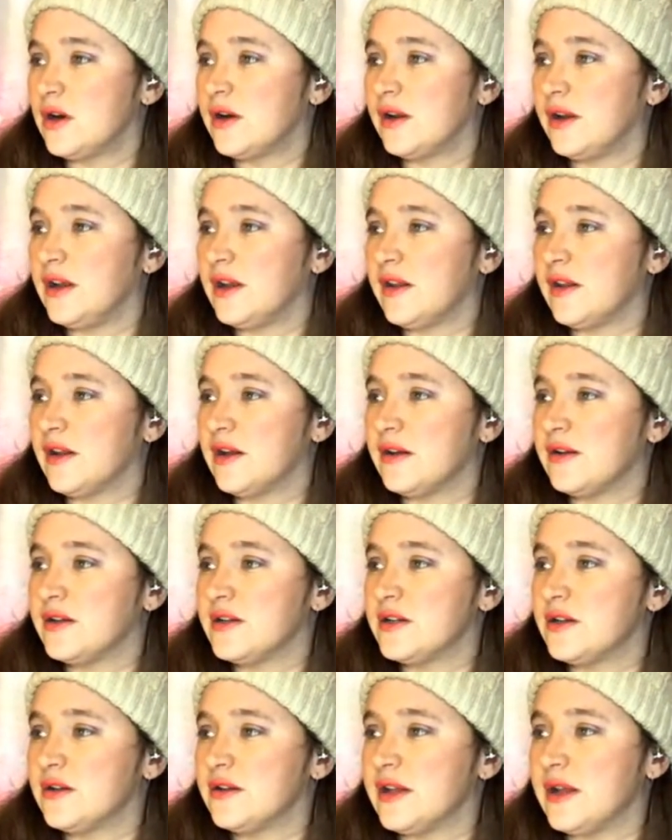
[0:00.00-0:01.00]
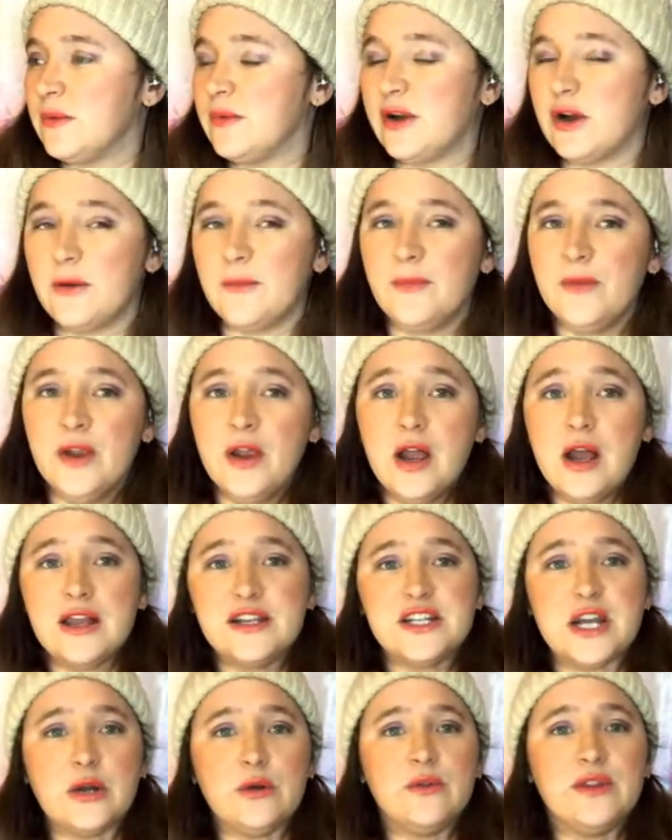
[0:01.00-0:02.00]
trying to get that. So there we go.
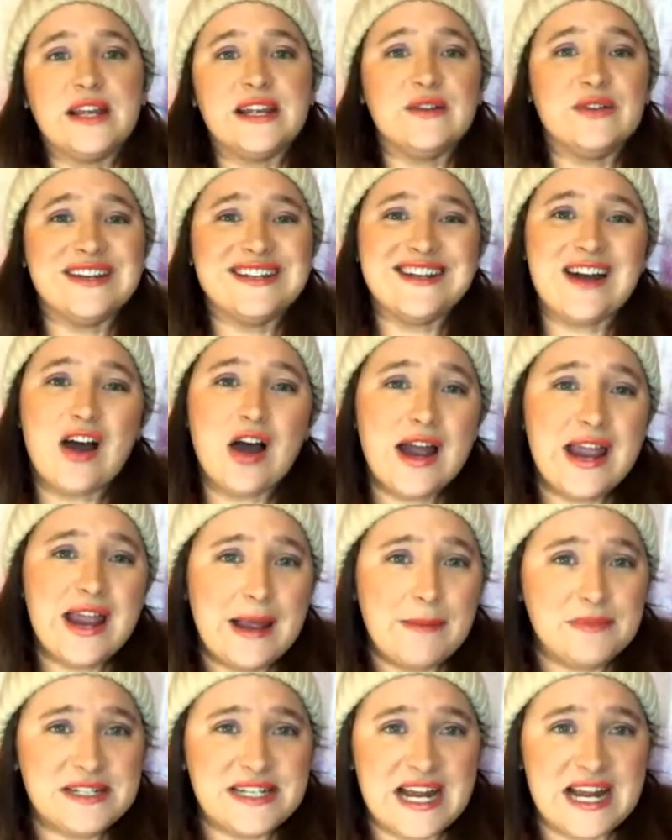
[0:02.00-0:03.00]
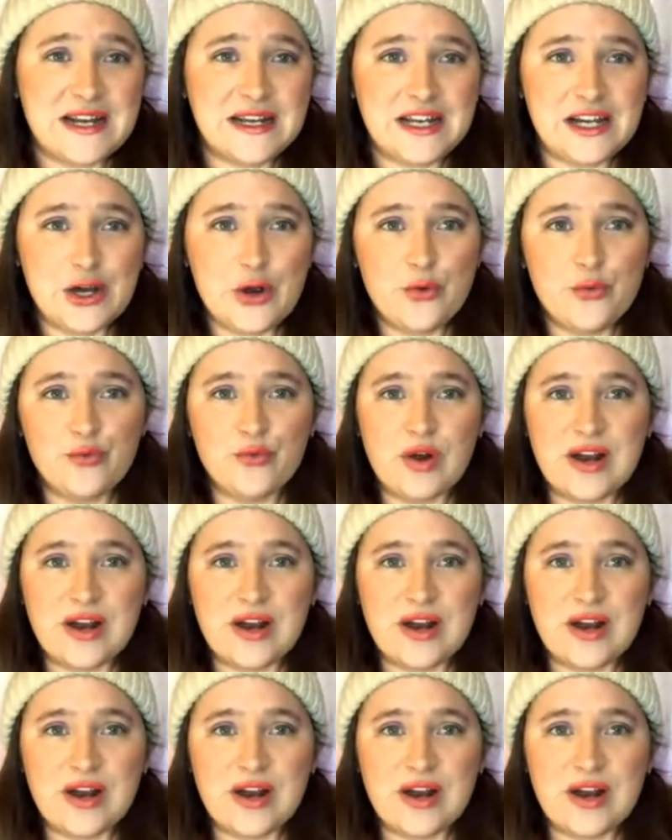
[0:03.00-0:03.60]
So there is I am standing